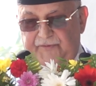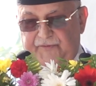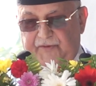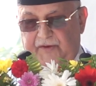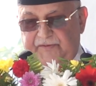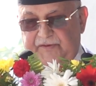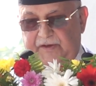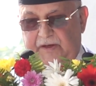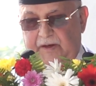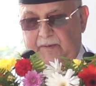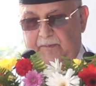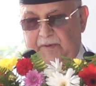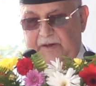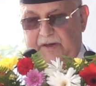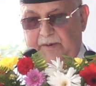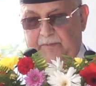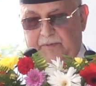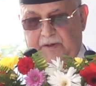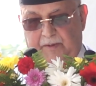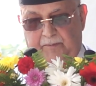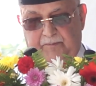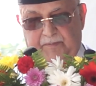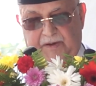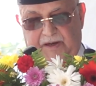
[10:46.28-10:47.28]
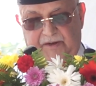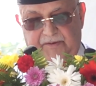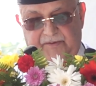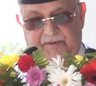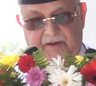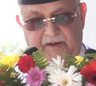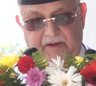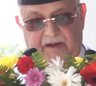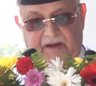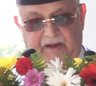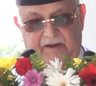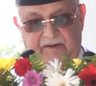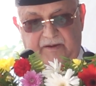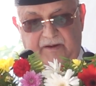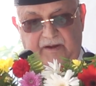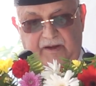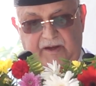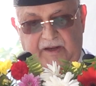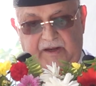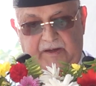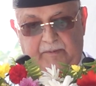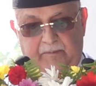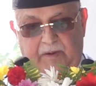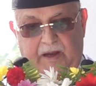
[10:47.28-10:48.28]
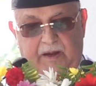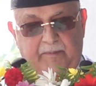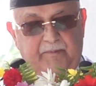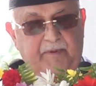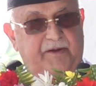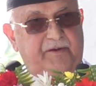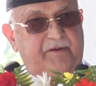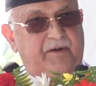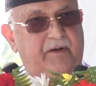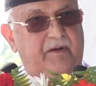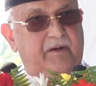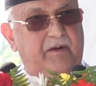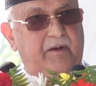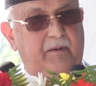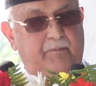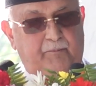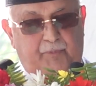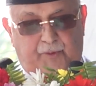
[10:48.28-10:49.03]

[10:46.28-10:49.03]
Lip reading: sustainable development, and environmental